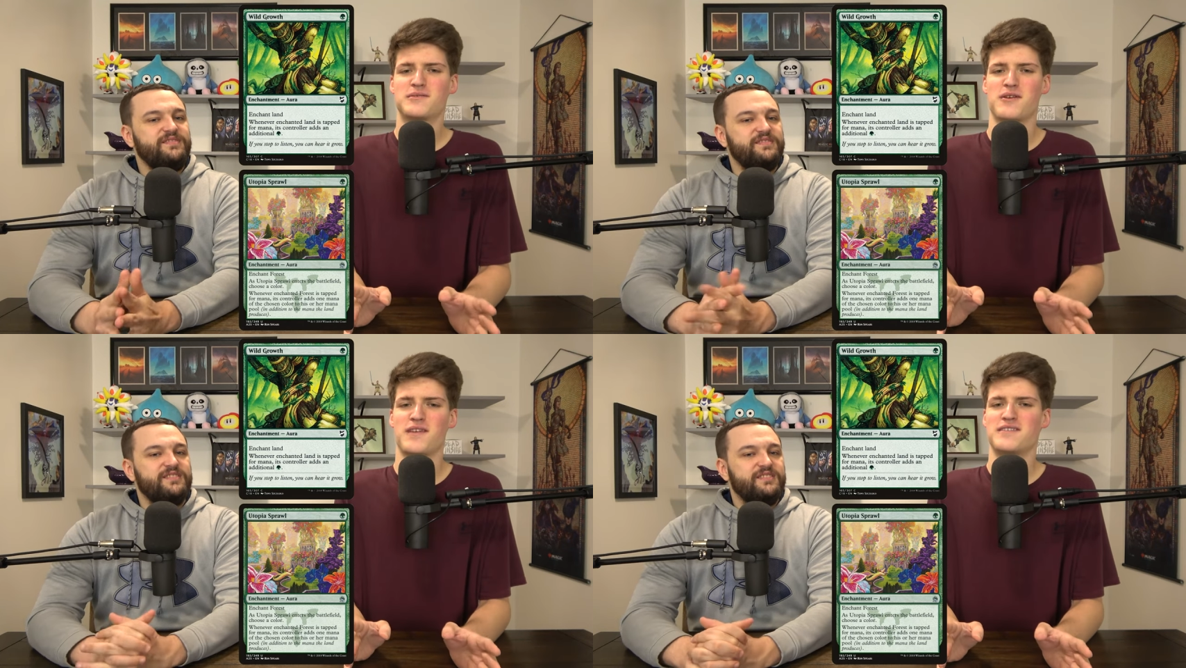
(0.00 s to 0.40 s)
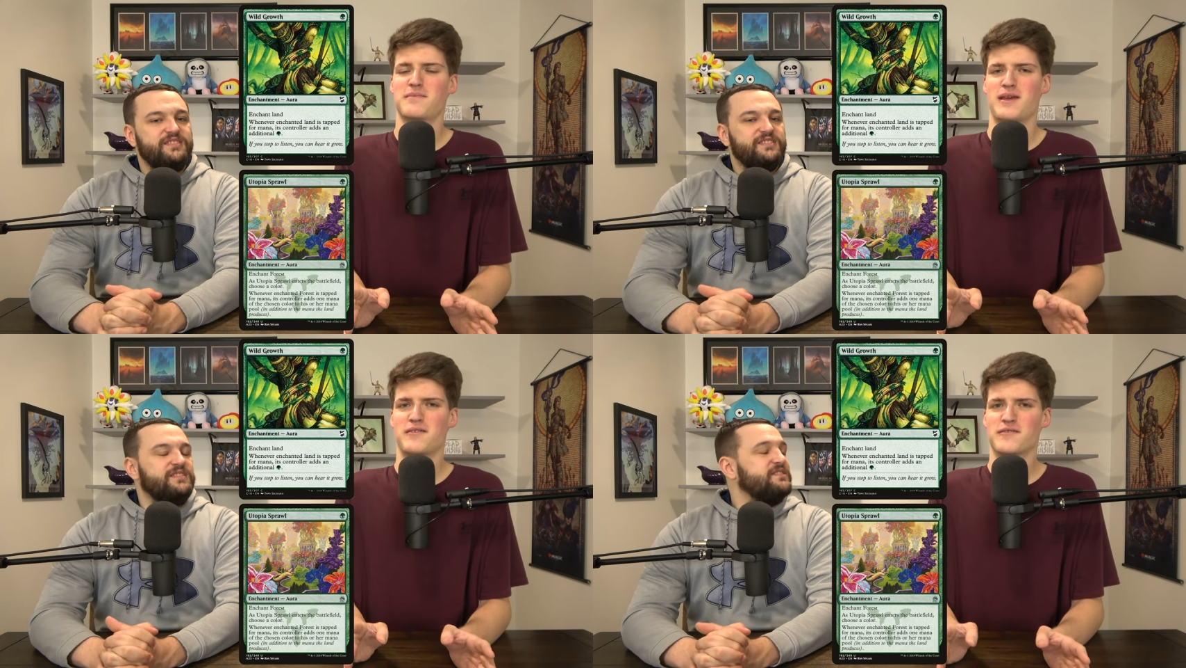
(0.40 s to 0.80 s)
Speaker 1: between these and
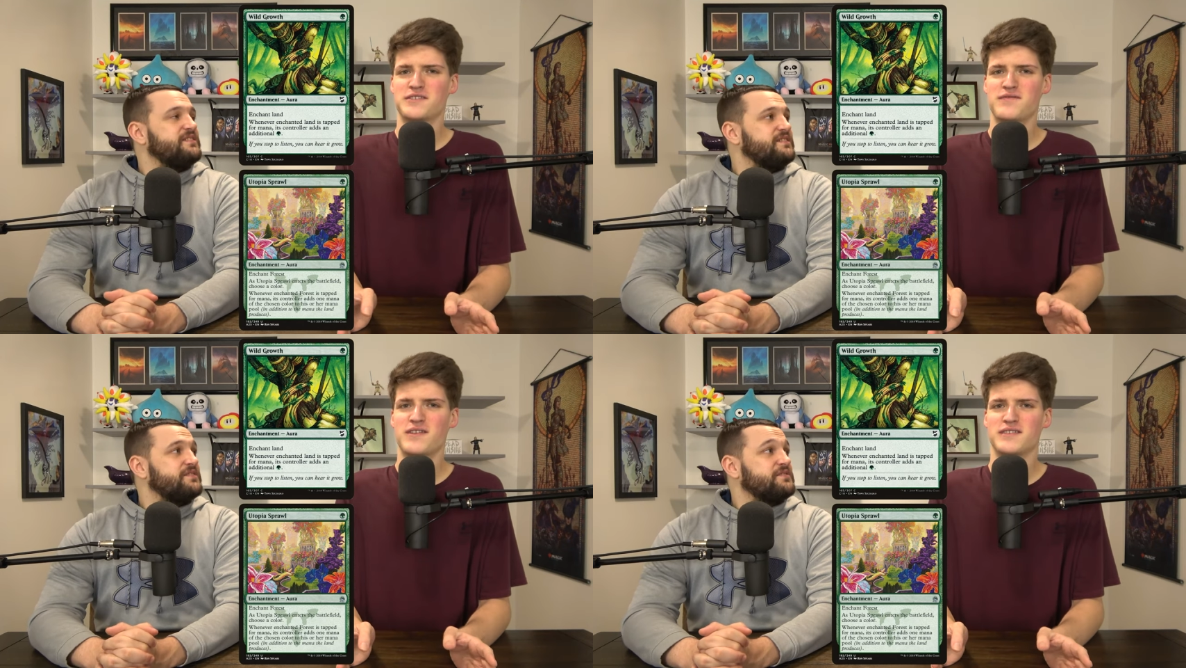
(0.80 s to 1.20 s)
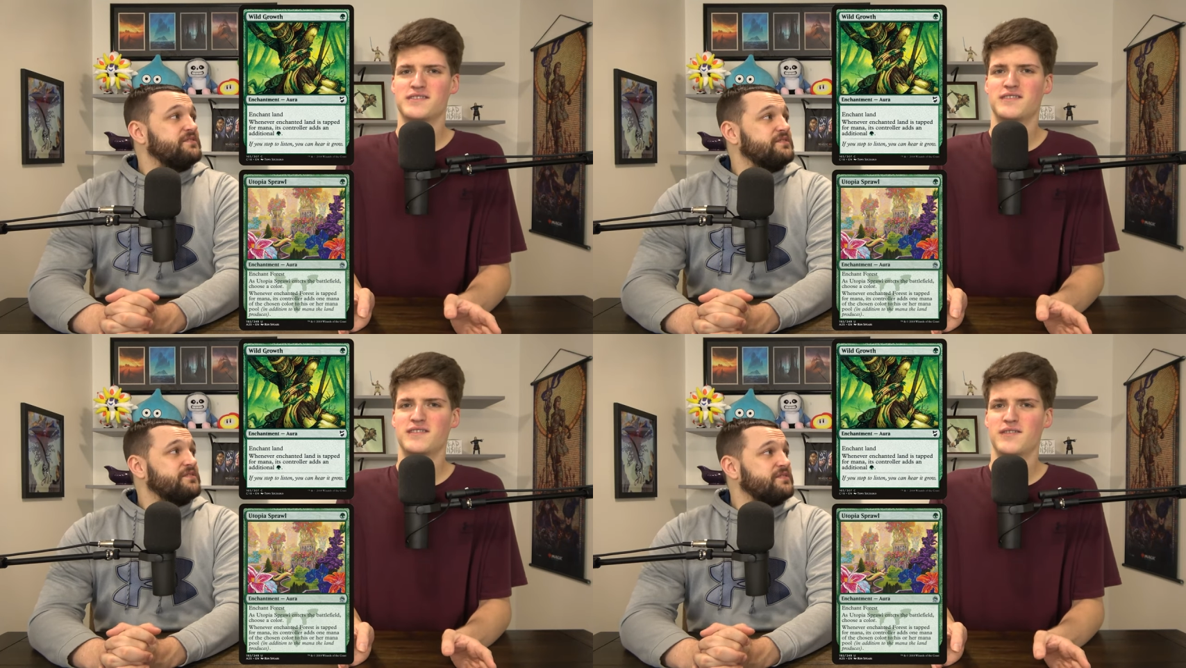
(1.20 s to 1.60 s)
mana dorks even
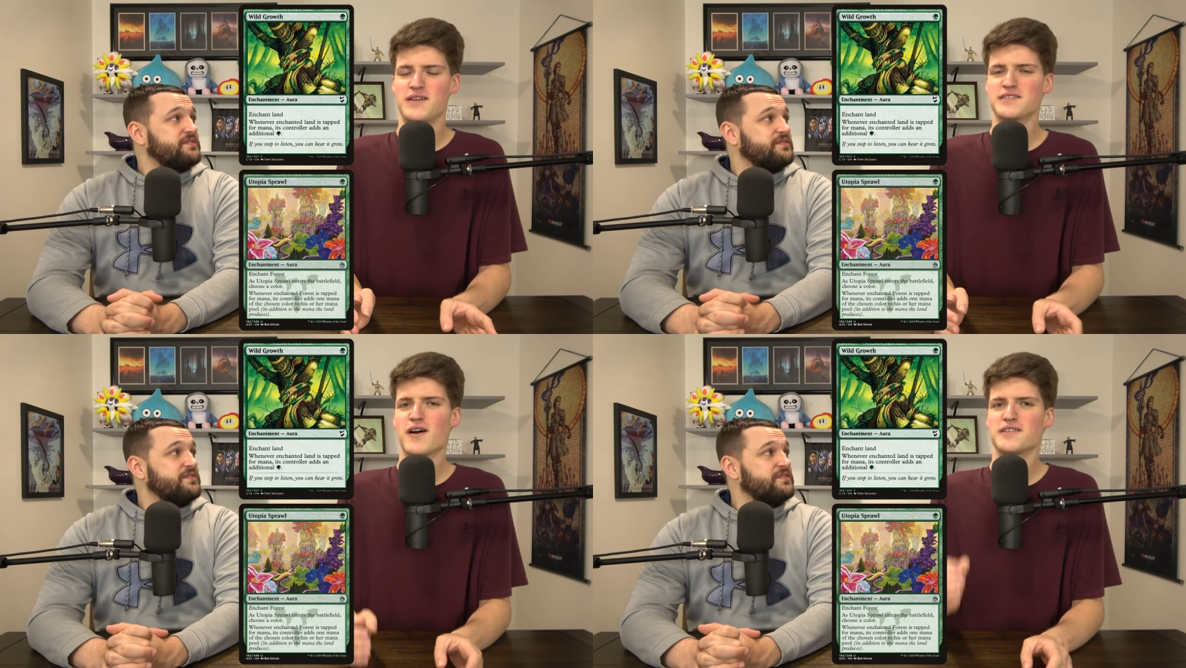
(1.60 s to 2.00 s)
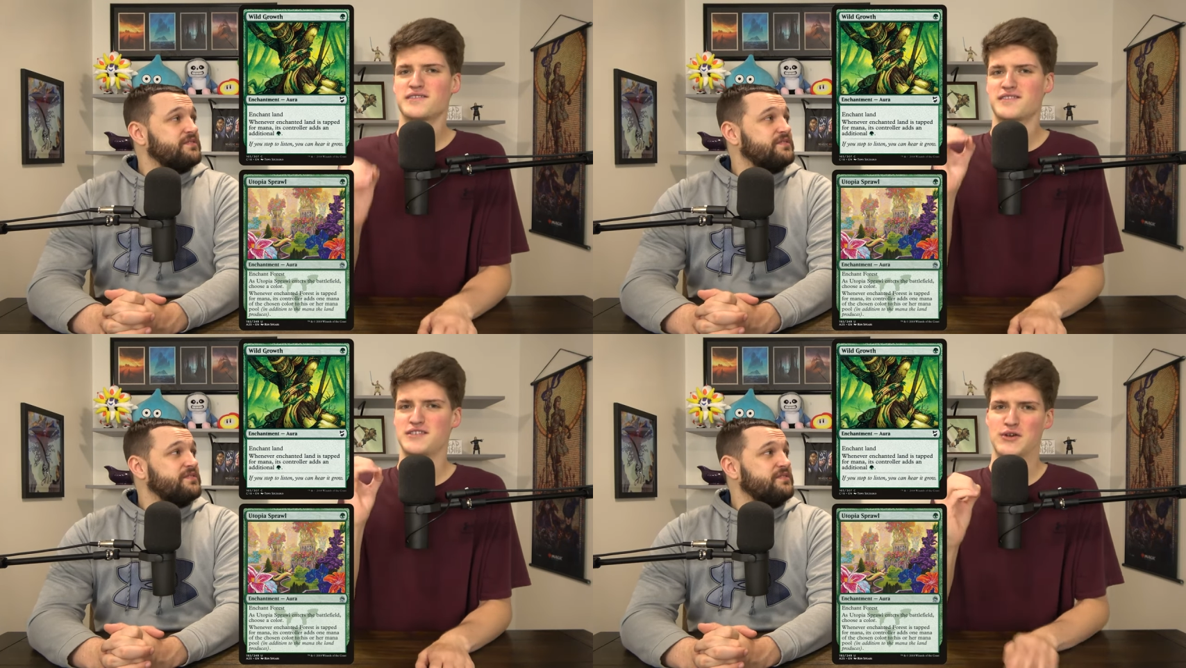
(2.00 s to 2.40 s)
is these
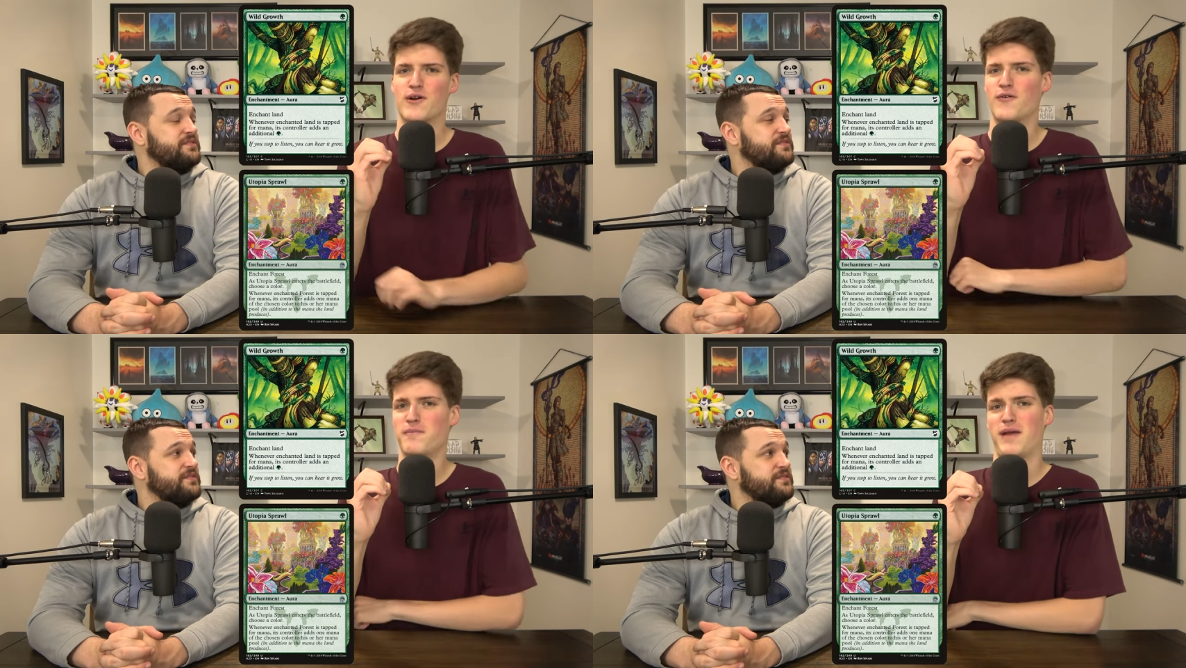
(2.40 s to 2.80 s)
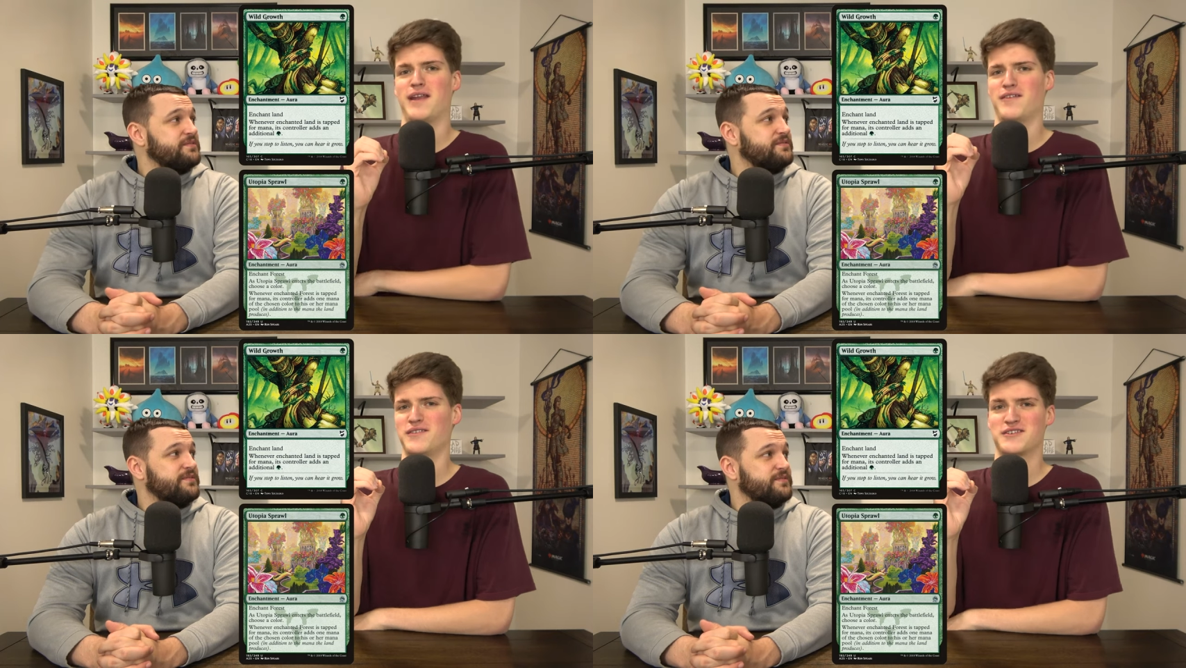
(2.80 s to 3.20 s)
cost zero
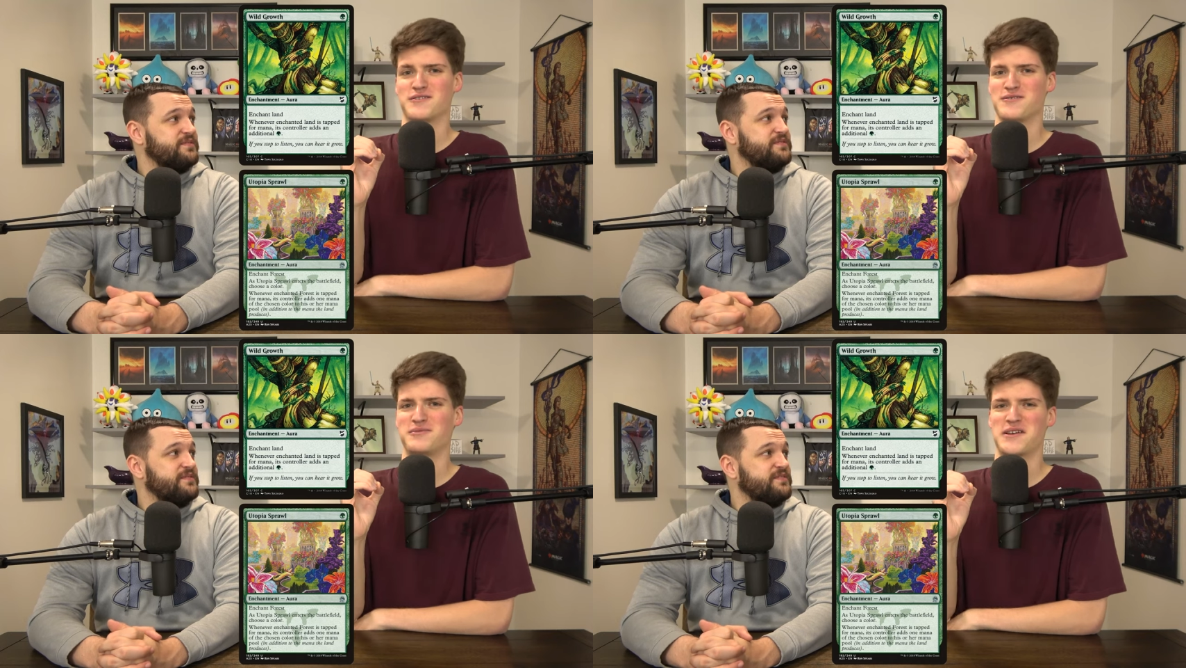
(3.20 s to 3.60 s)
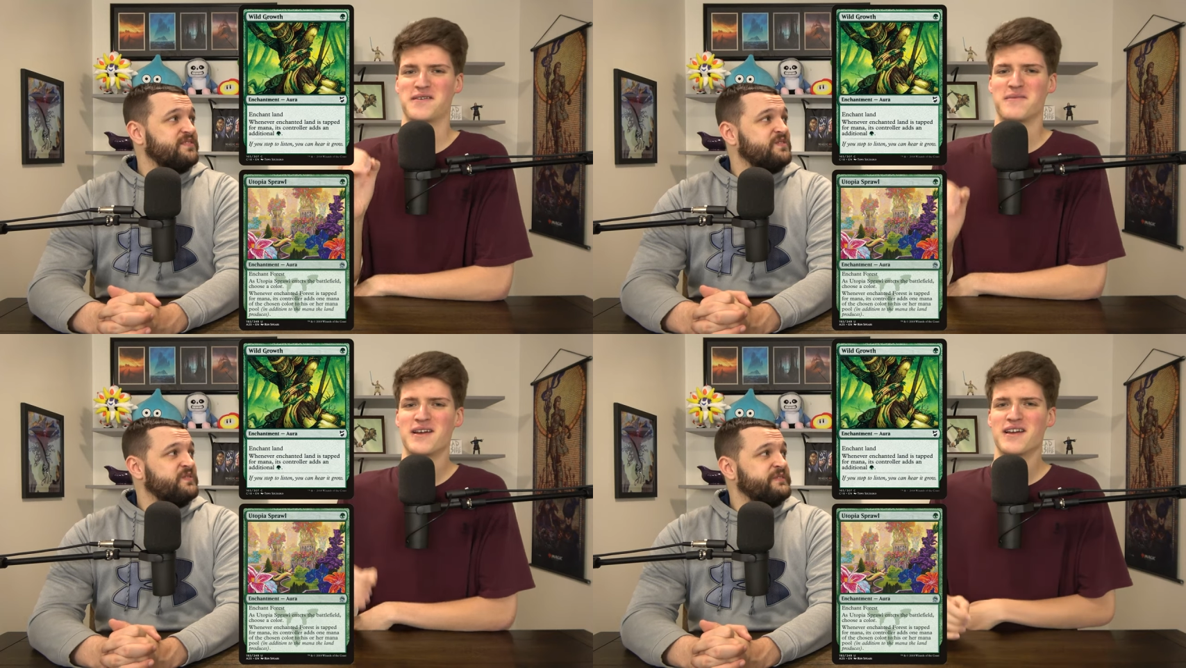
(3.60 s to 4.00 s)
mana the turn you play
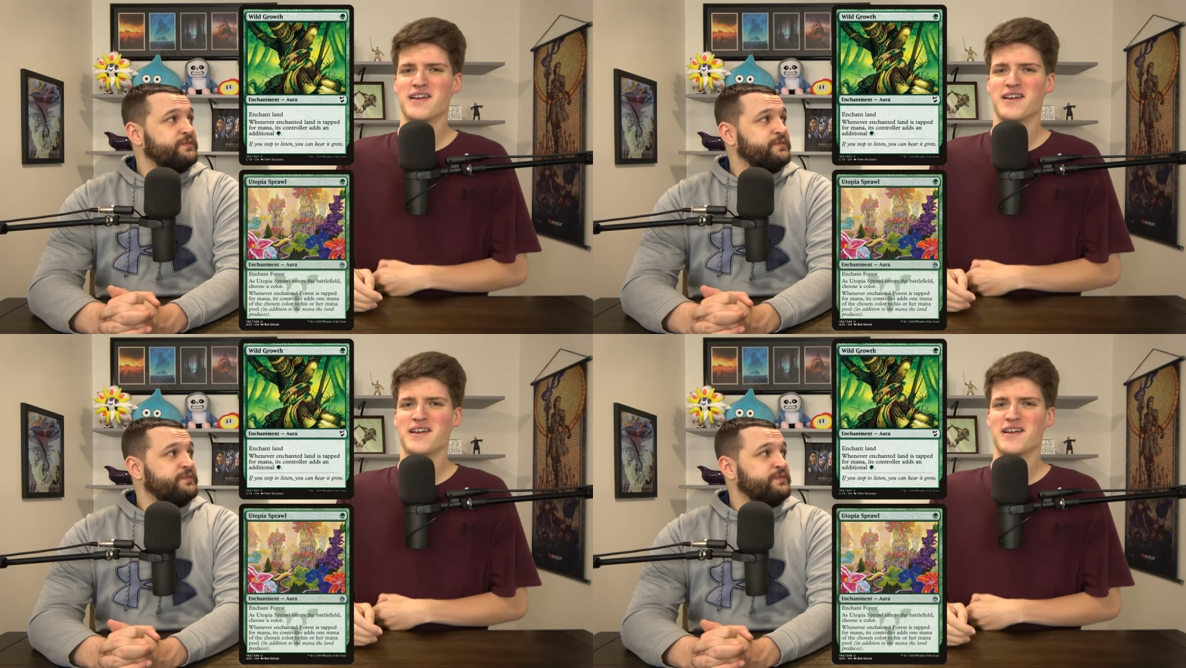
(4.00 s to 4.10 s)
them.